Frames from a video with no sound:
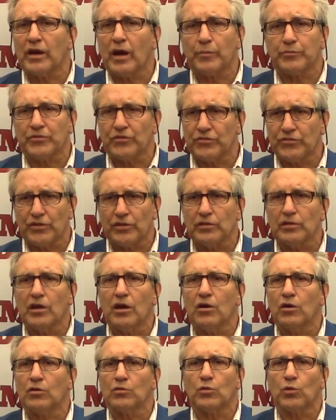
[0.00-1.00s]
options
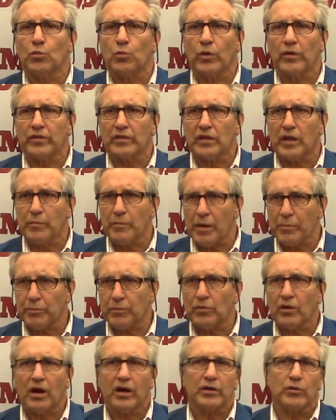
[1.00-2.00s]
alone or with
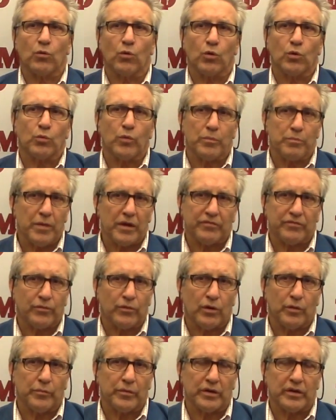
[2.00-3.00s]
glimepiride or with
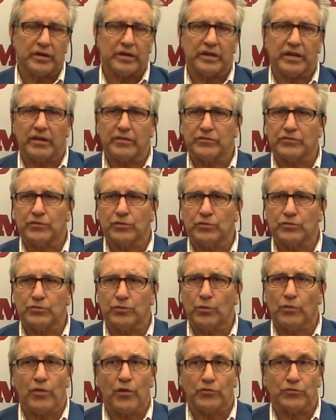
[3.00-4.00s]
metformin. And again, two,
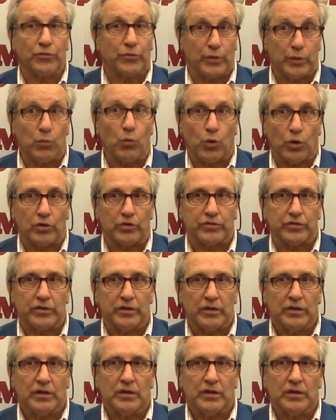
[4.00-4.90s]
two, of those three worked.